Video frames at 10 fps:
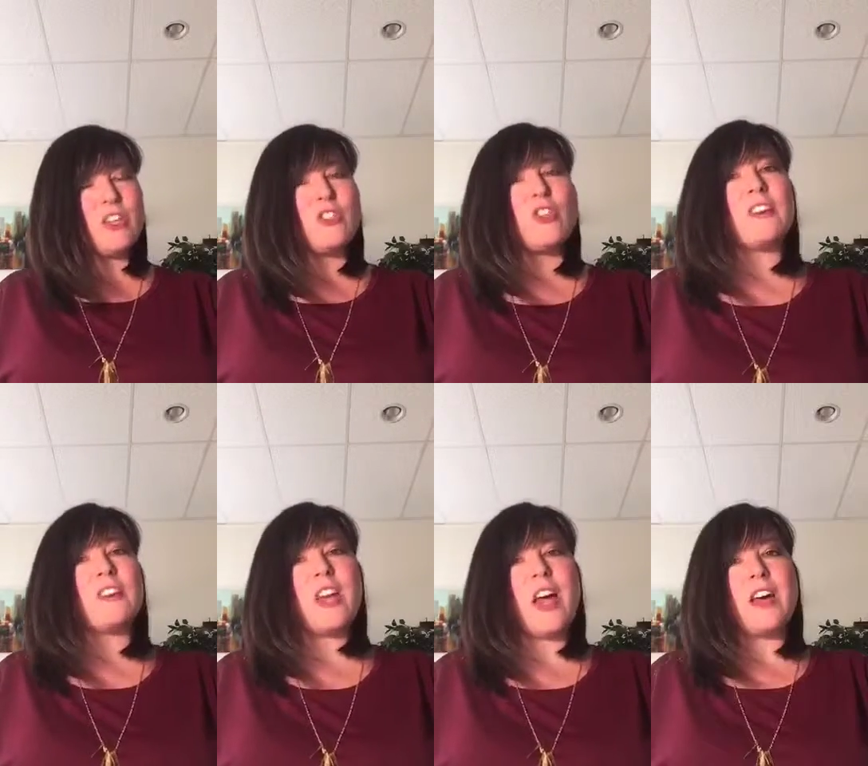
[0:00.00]

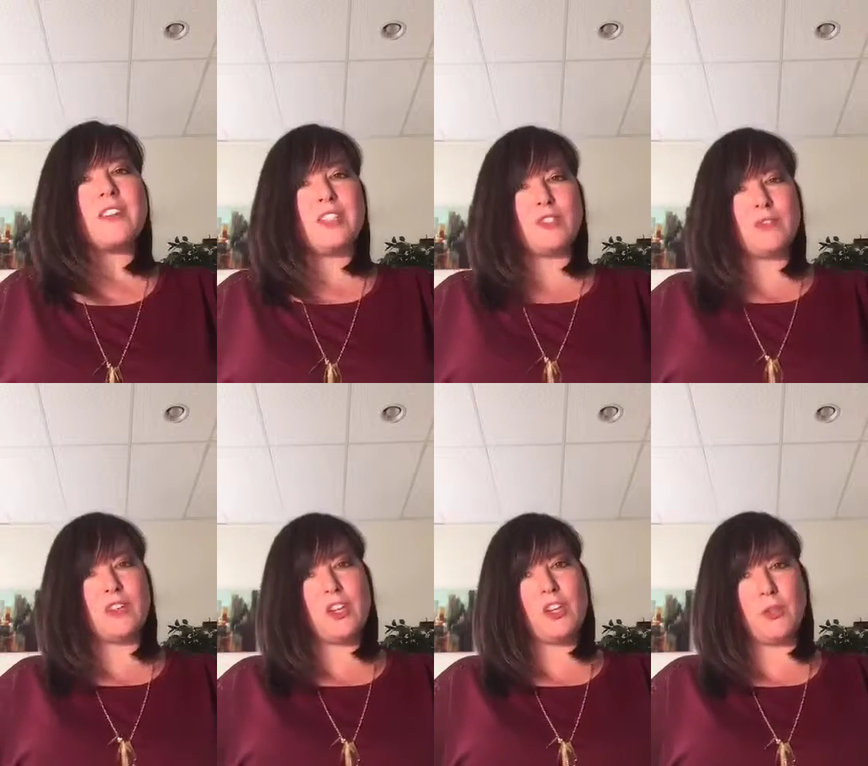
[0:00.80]
Just as these
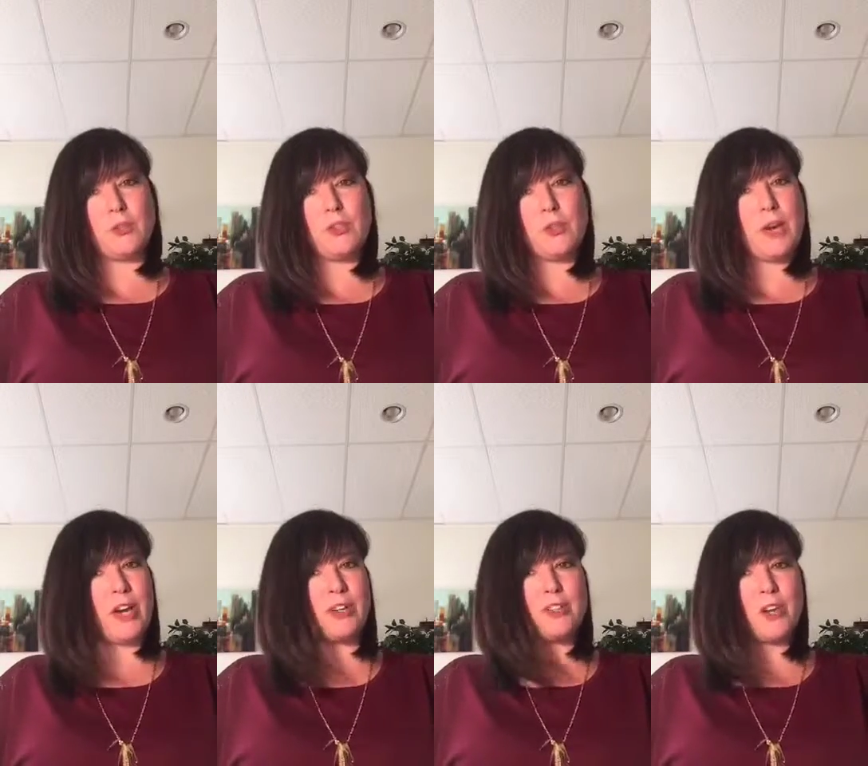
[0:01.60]
videos in
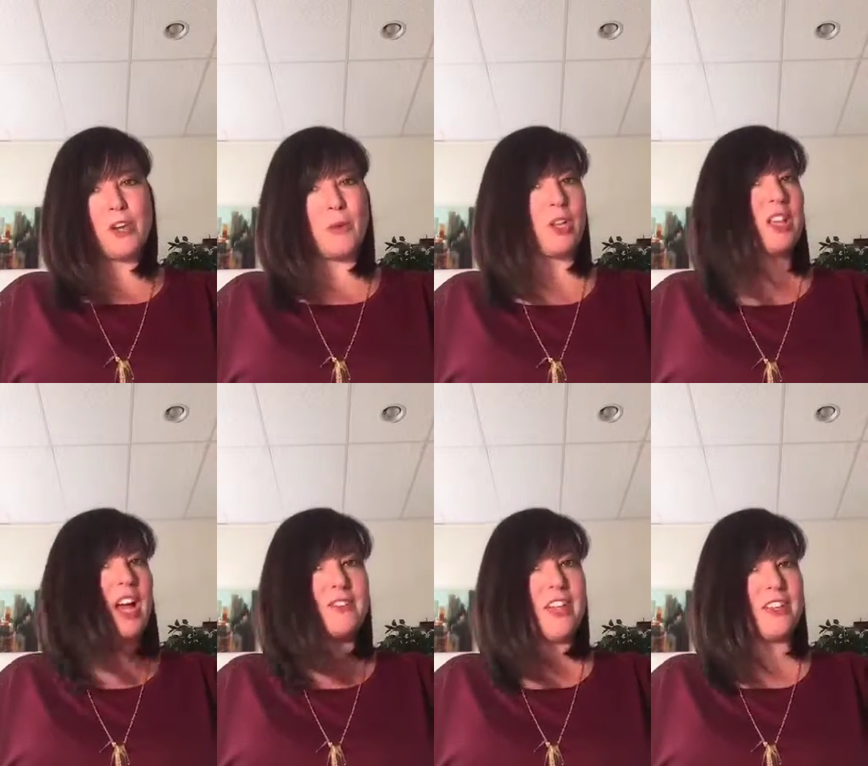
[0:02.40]
Periscope are
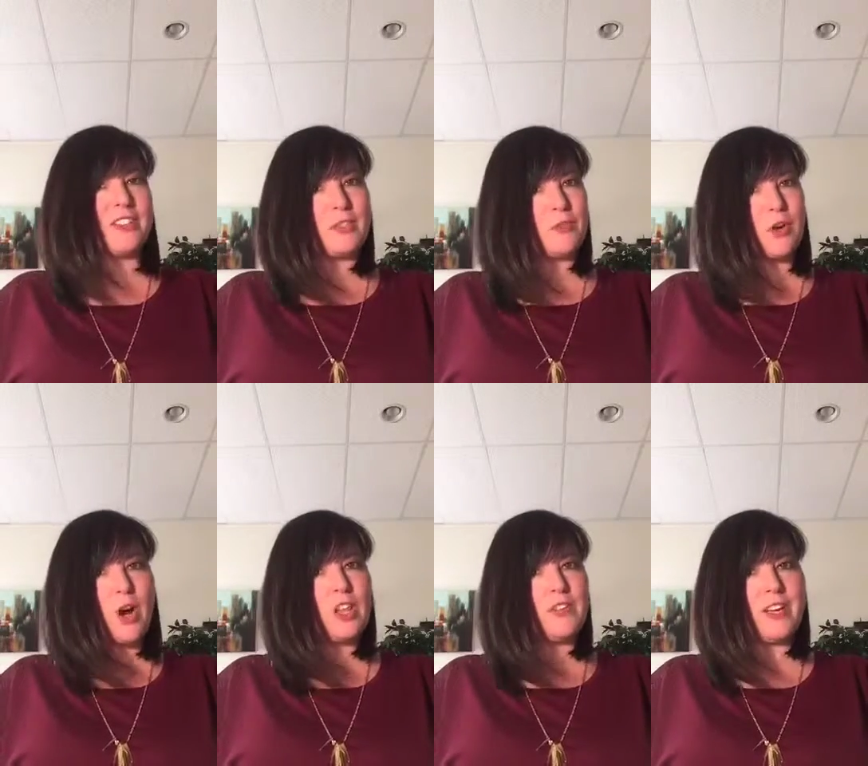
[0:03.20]
life lessons for
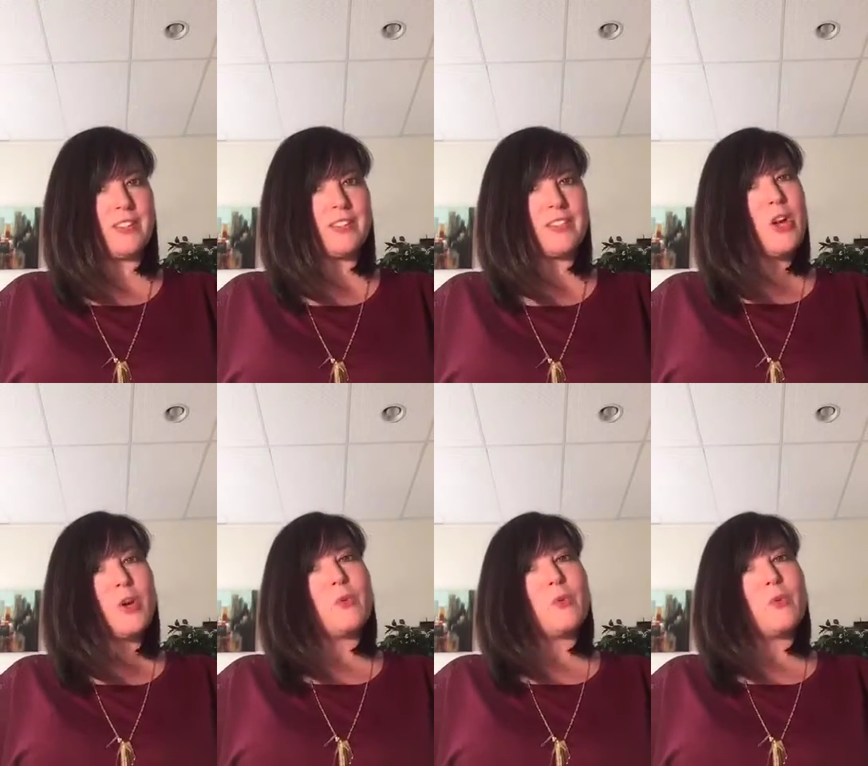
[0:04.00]
all of us.